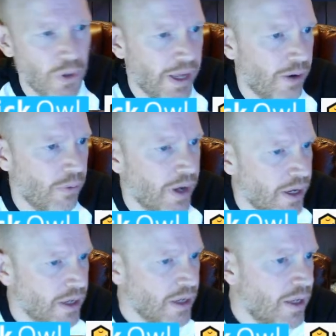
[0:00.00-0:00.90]
that
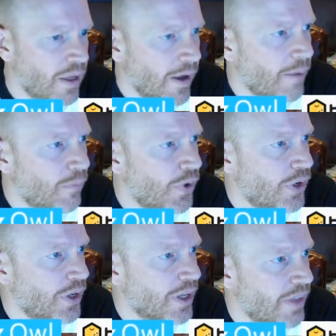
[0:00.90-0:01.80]
way. I'm
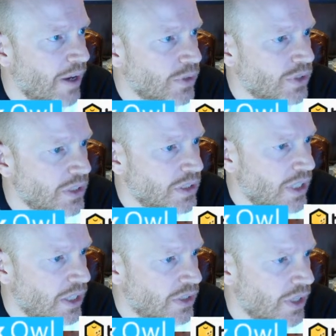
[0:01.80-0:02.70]
wondering if that was the
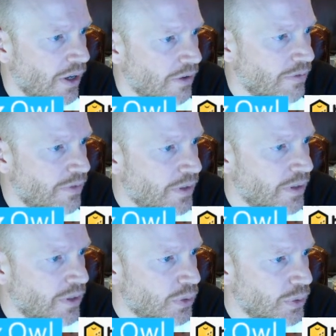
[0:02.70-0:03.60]
intent of
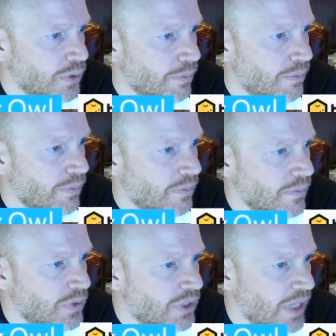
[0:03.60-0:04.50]
the
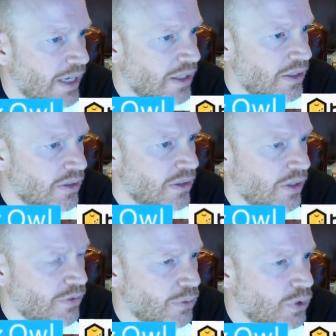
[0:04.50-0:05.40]
dual-sided. If
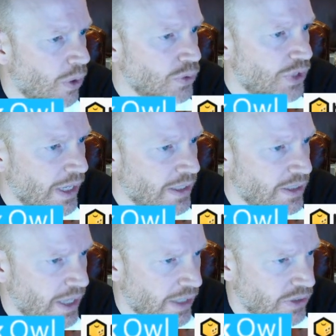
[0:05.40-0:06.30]
you don't check
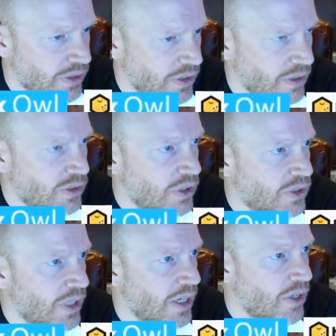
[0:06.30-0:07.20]
yes, it should
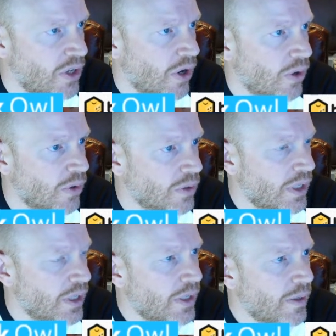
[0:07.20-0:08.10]
say no,
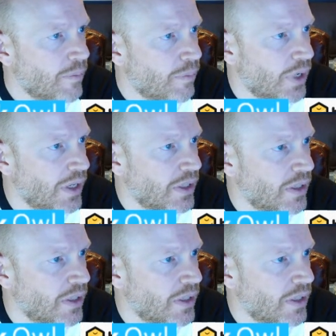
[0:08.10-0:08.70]
but